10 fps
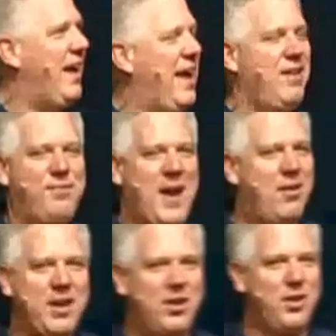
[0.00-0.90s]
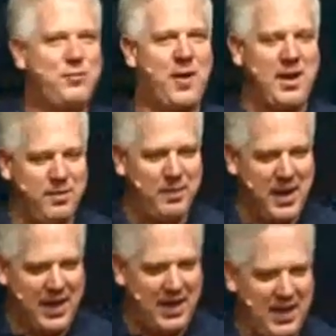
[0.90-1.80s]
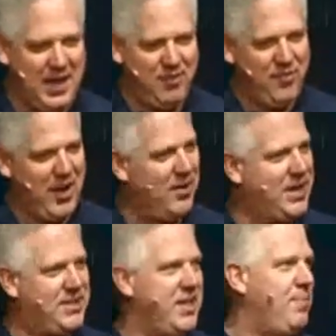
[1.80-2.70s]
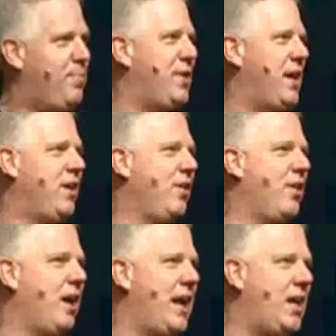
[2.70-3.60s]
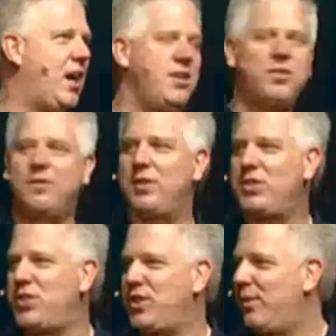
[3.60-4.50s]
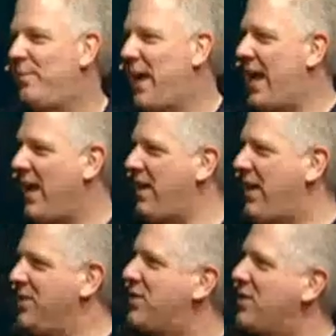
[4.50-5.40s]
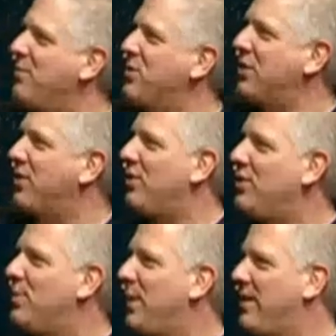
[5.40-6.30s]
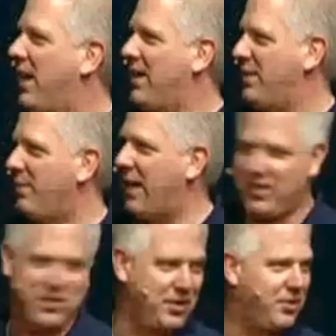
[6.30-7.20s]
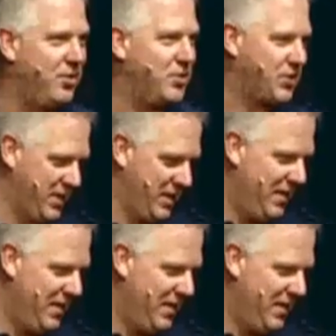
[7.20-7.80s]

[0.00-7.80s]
A very good friend of mine, a very deep thinker, a controversial man in some circles, but not in my circles,